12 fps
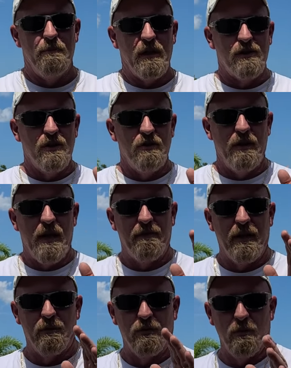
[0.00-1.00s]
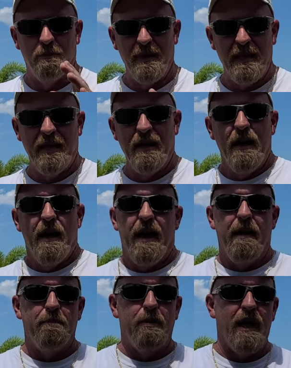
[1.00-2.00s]
Make sure you have a route B
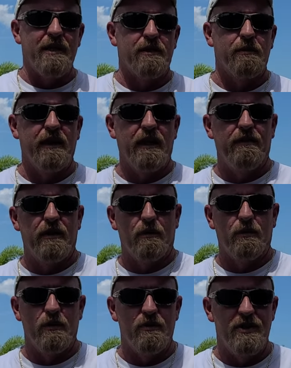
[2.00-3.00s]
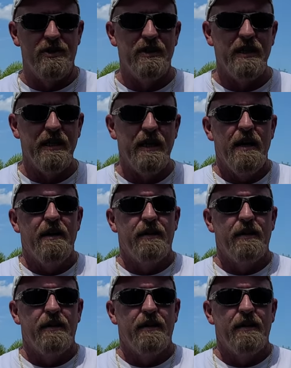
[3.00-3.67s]
and possibly even a route C.